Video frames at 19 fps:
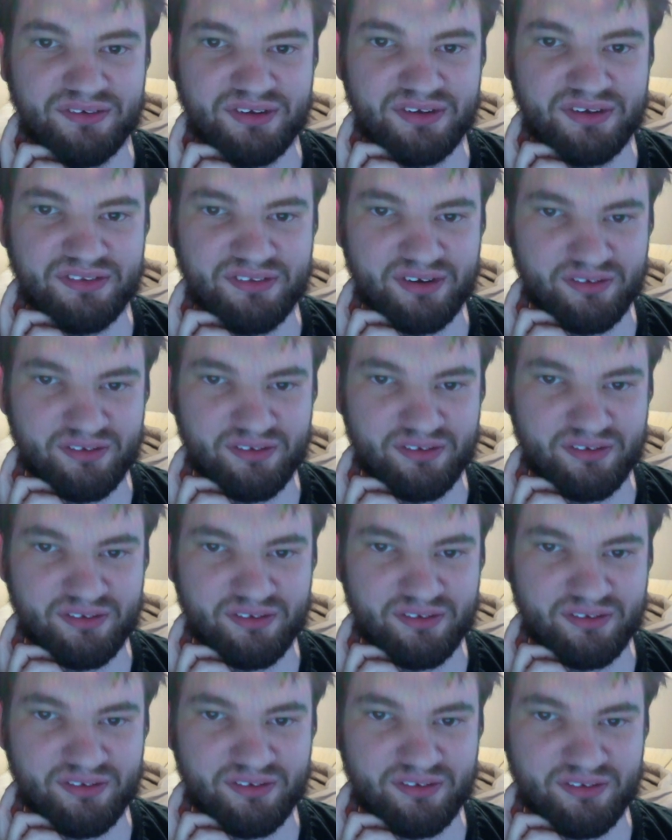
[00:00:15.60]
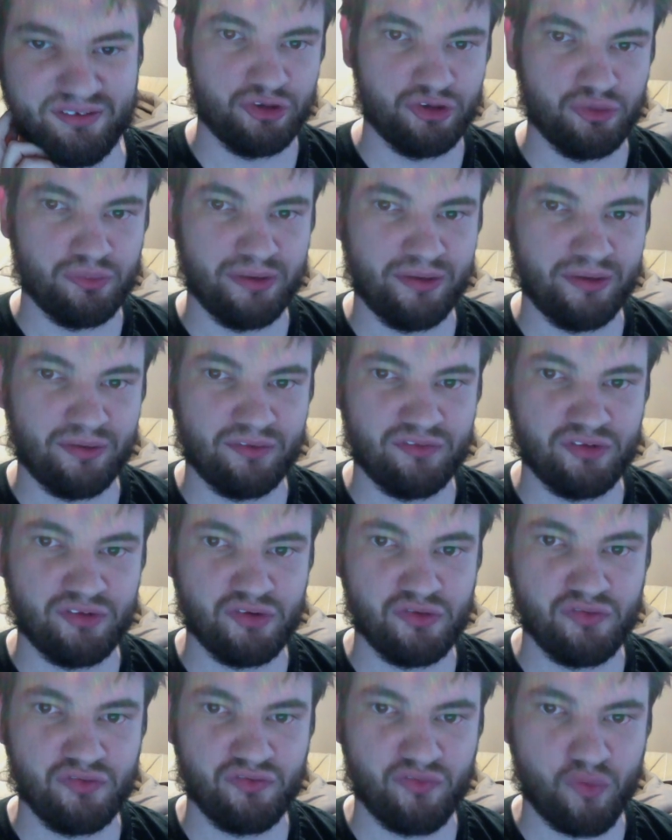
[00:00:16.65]
Netavan, I'm here bringing you my
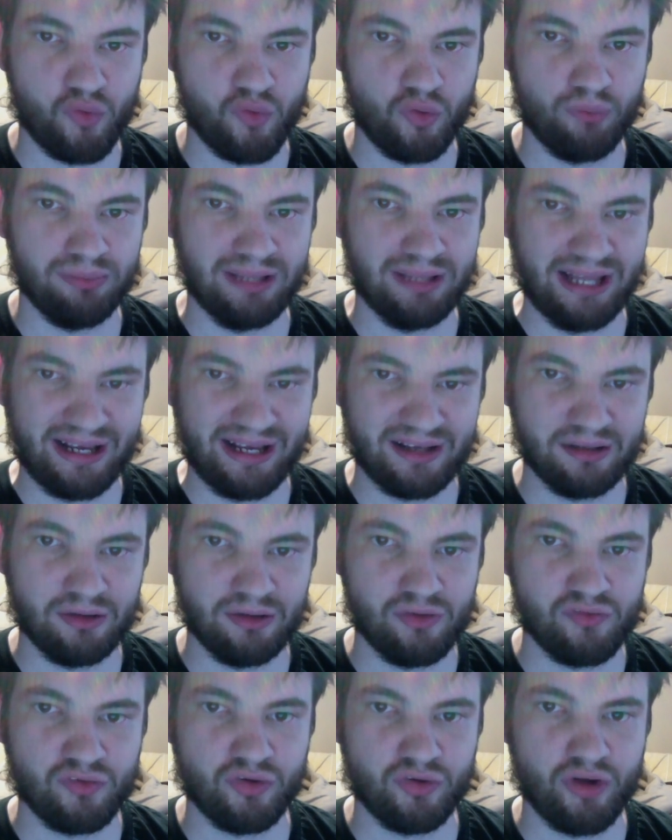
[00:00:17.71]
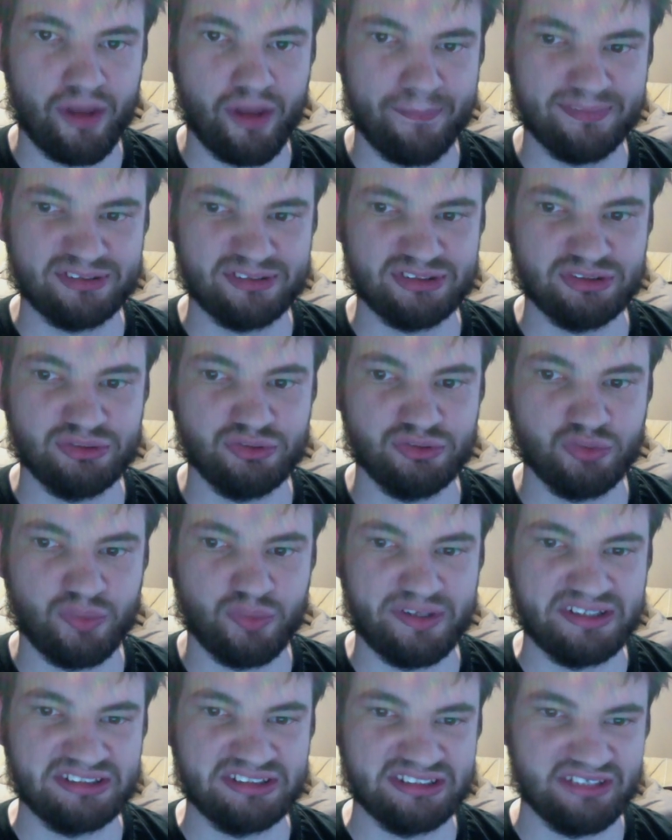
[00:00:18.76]
review for Black Clover episode
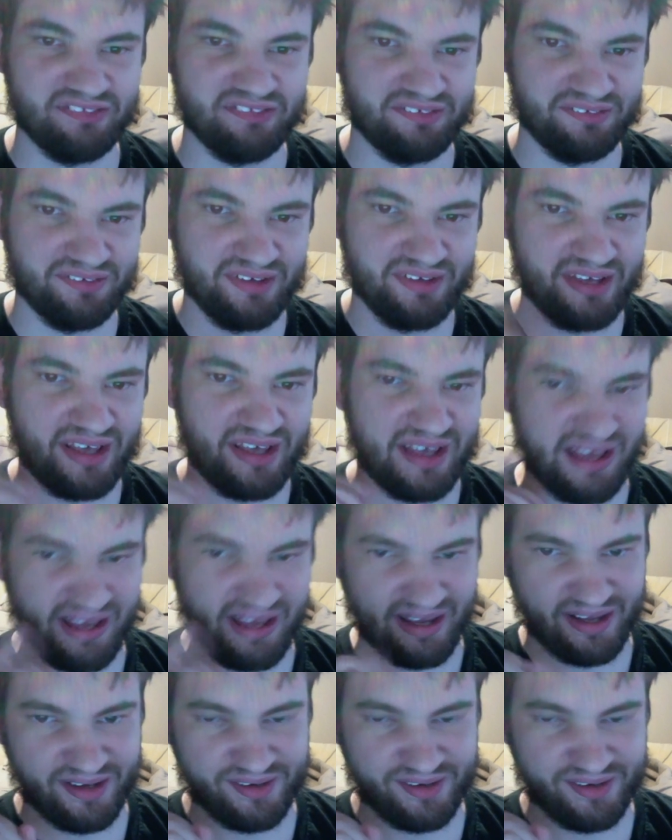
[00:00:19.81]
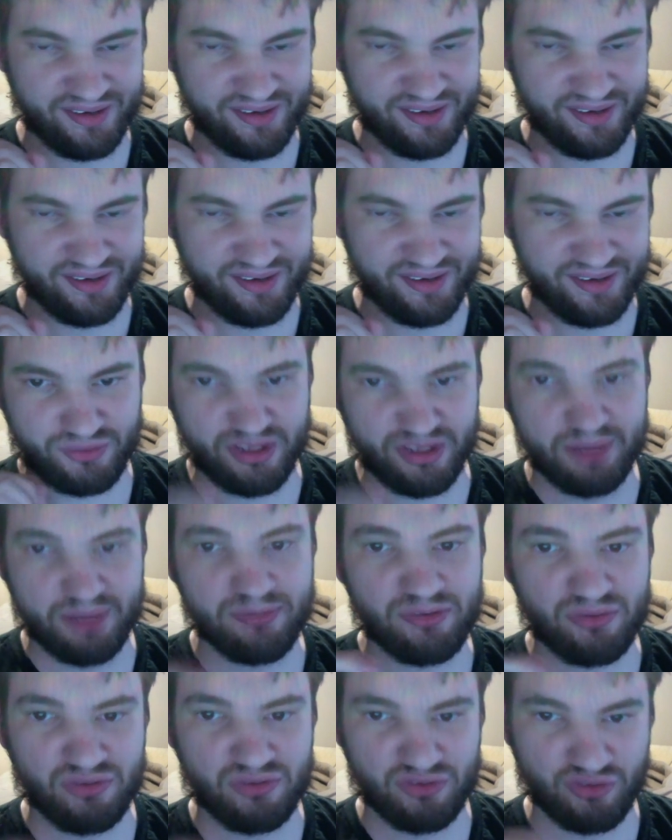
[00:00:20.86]
27. And so the
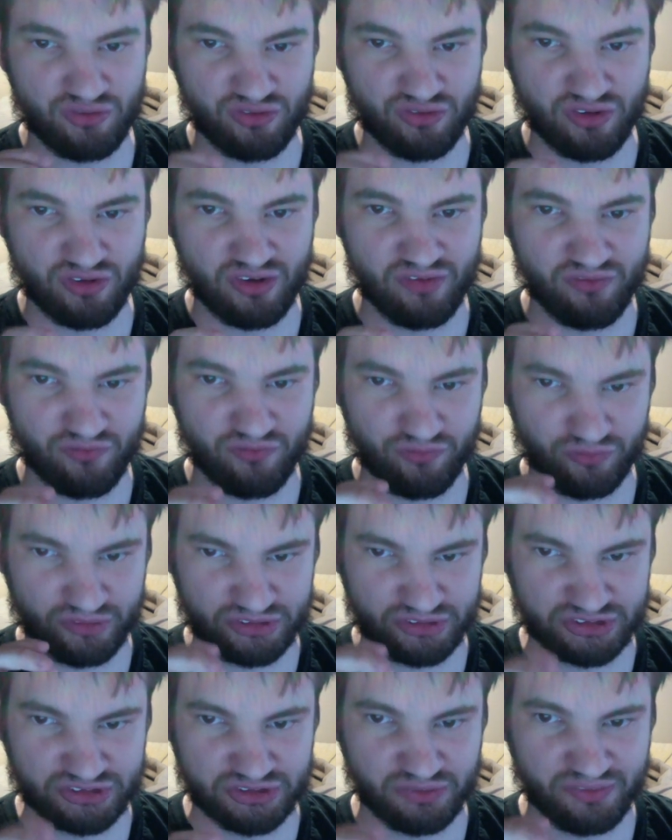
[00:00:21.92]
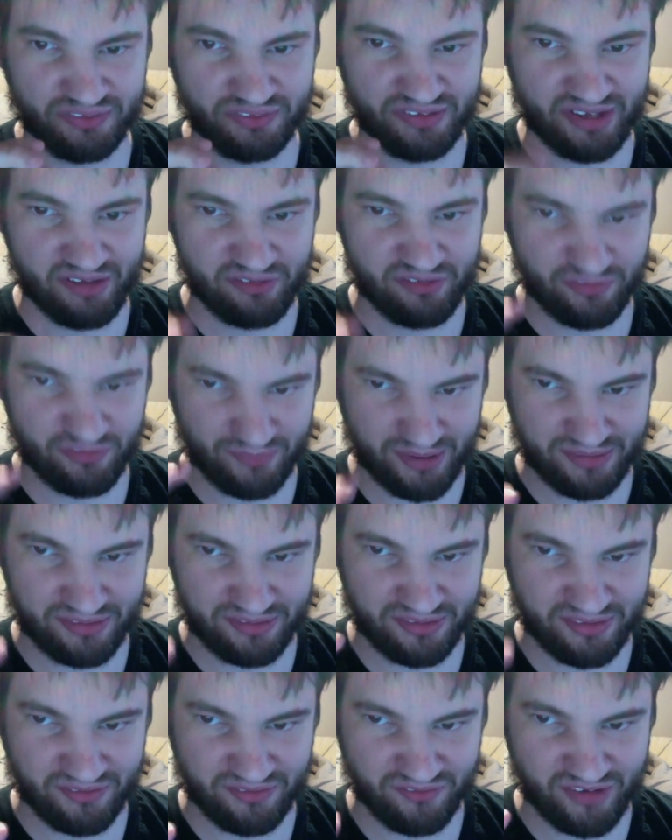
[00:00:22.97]
episode starts off with showing the aftermath
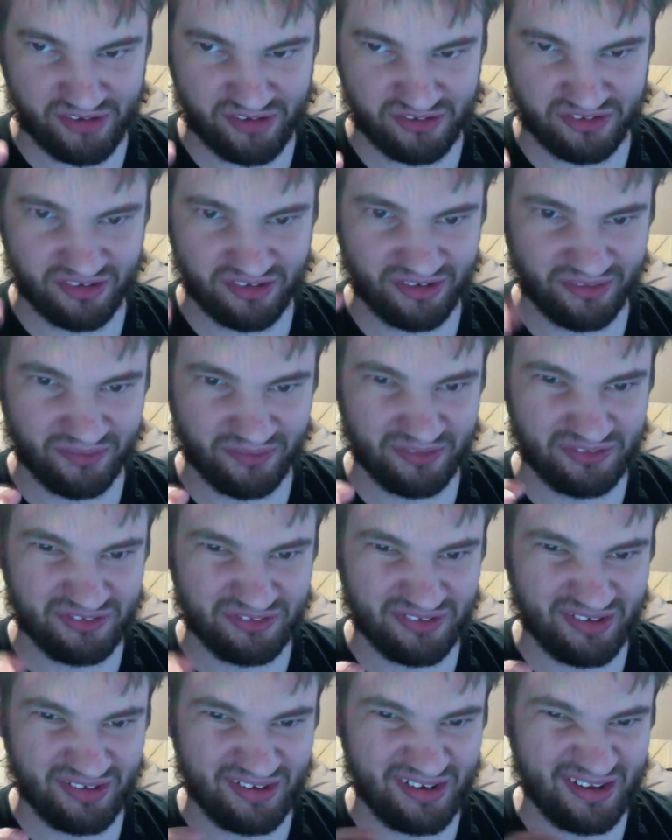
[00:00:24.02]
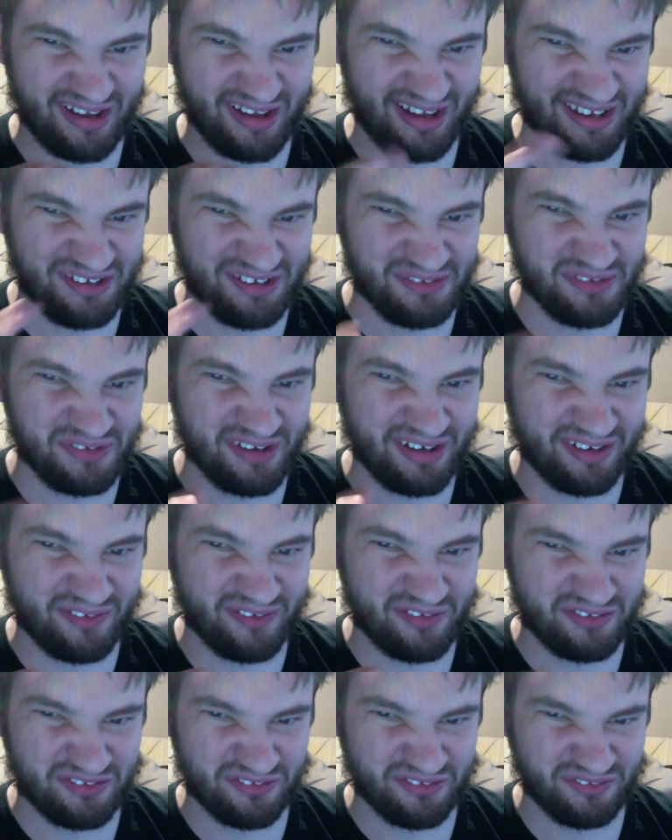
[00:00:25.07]
of the invasion, and I will say I do kind of
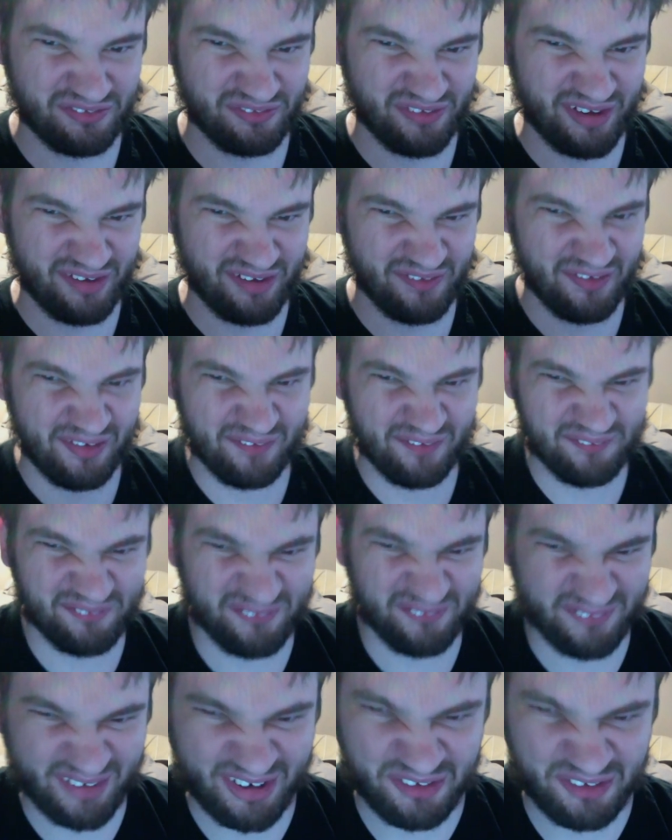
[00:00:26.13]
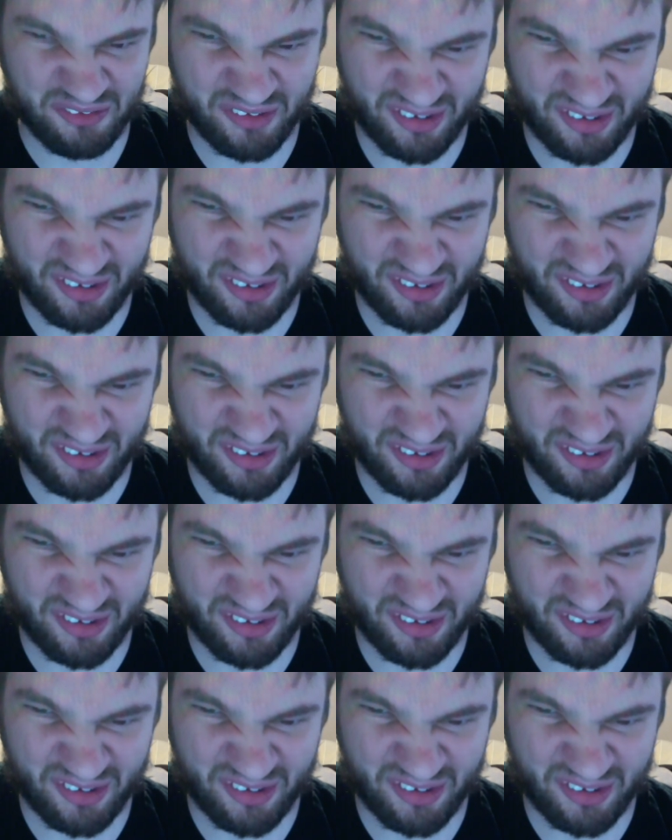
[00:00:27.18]
question how Fwe